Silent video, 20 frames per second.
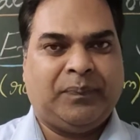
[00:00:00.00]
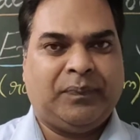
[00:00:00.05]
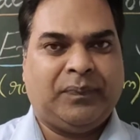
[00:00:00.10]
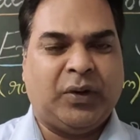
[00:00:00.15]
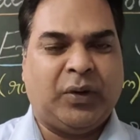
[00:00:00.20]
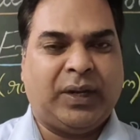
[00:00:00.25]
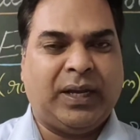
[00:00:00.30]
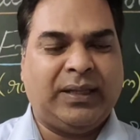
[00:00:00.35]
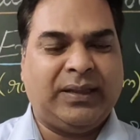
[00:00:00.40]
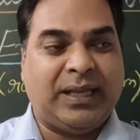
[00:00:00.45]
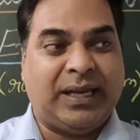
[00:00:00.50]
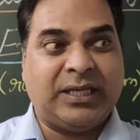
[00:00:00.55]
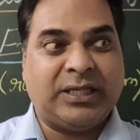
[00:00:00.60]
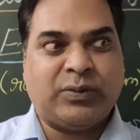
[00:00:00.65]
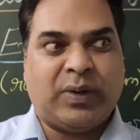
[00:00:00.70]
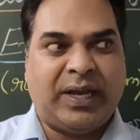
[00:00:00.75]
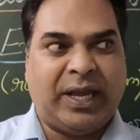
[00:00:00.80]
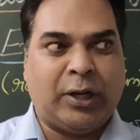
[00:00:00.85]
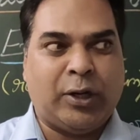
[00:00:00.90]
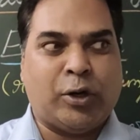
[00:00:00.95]
Okay, that is
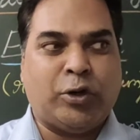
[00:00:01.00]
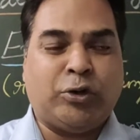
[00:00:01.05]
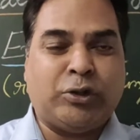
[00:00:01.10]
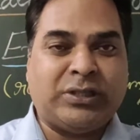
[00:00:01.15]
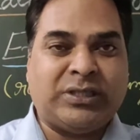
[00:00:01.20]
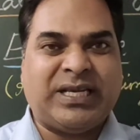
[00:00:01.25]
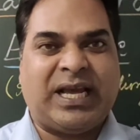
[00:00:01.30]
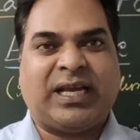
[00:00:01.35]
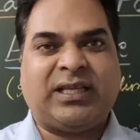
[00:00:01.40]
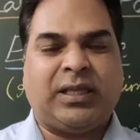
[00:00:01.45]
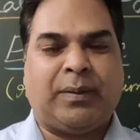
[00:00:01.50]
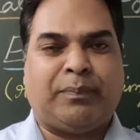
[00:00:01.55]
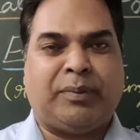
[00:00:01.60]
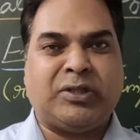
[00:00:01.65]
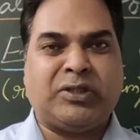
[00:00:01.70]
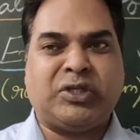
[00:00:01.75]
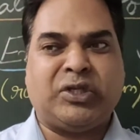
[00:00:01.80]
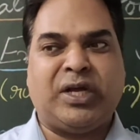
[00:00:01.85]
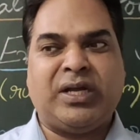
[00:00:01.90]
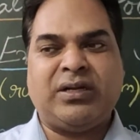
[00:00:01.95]
why in order to check the
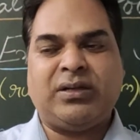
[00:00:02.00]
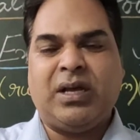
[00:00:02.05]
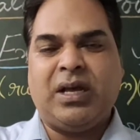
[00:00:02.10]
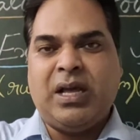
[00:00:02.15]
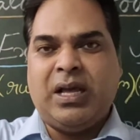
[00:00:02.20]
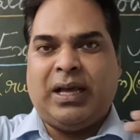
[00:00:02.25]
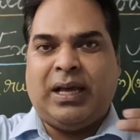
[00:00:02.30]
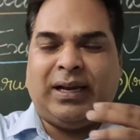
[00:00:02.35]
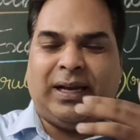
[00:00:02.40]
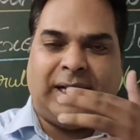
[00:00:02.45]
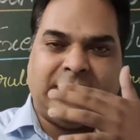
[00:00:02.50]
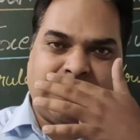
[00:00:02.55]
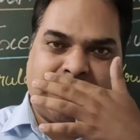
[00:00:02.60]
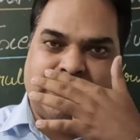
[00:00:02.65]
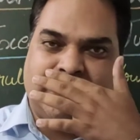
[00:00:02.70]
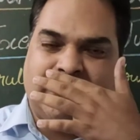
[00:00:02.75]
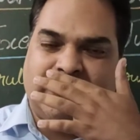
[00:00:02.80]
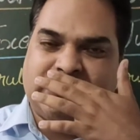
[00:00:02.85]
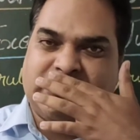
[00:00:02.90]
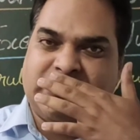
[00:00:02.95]
president,
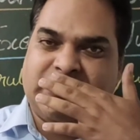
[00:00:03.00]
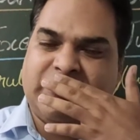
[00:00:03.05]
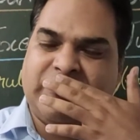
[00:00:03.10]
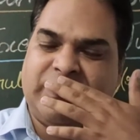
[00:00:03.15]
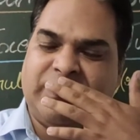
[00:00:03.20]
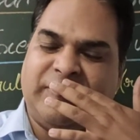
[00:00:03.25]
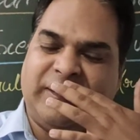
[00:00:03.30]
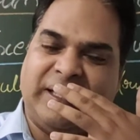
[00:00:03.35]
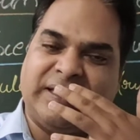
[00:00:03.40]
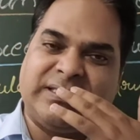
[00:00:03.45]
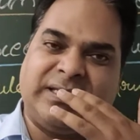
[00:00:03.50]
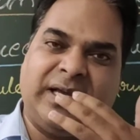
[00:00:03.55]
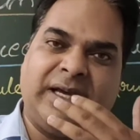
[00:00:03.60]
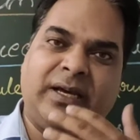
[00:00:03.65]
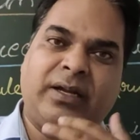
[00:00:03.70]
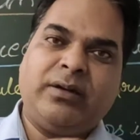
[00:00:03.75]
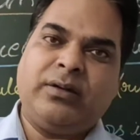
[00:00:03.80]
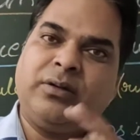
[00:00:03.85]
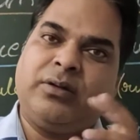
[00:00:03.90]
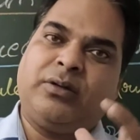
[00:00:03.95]
legislature is
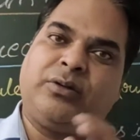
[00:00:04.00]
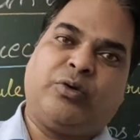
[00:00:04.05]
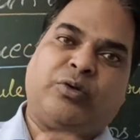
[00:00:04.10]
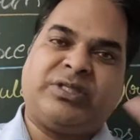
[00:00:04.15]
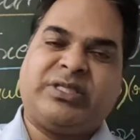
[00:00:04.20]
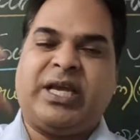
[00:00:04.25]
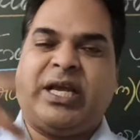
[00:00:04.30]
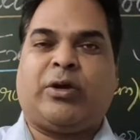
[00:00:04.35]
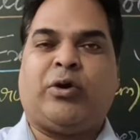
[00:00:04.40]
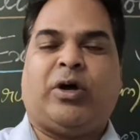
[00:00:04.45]
there to check